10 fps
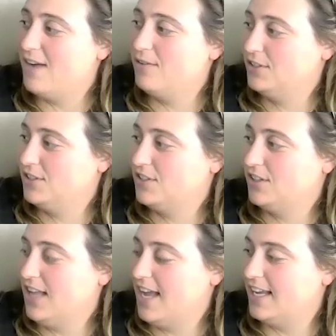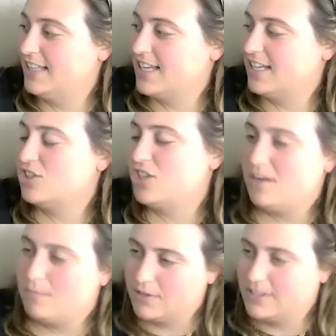was like, it's like
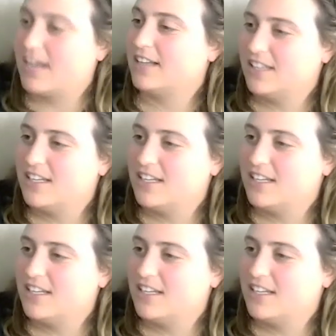cheap. It's like the